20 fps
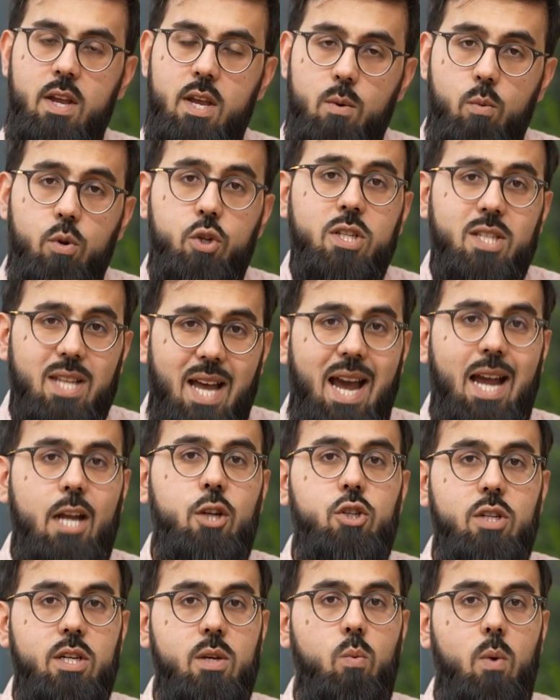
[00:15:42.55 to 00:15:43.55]
which is
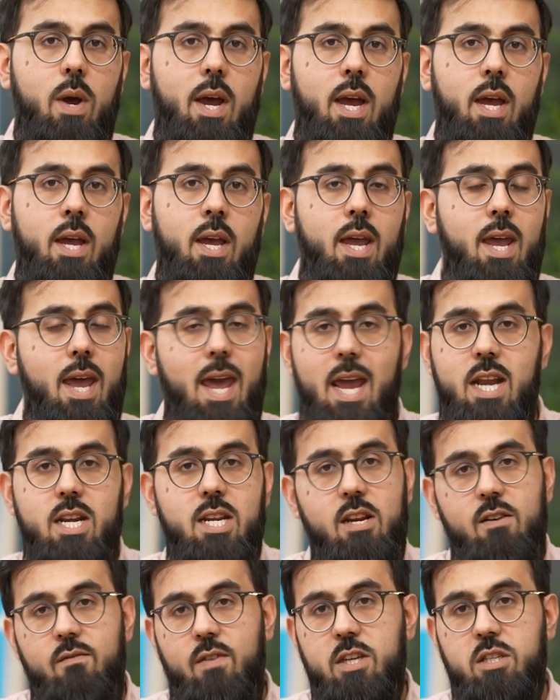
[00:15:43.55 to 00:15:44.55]
actually where any
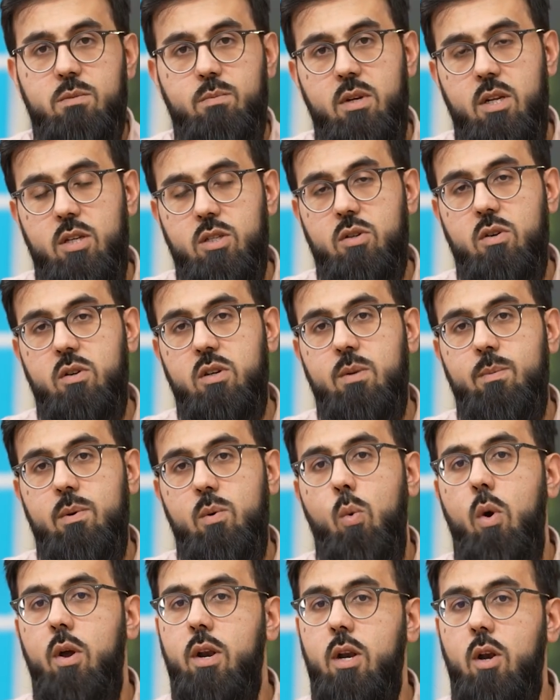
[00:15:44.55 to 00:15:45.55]
investment is going to be
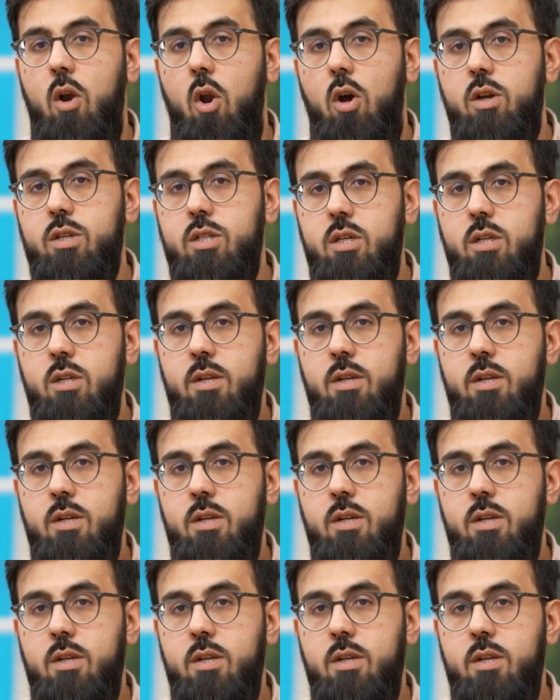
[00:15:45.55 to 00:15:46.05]
won and lost.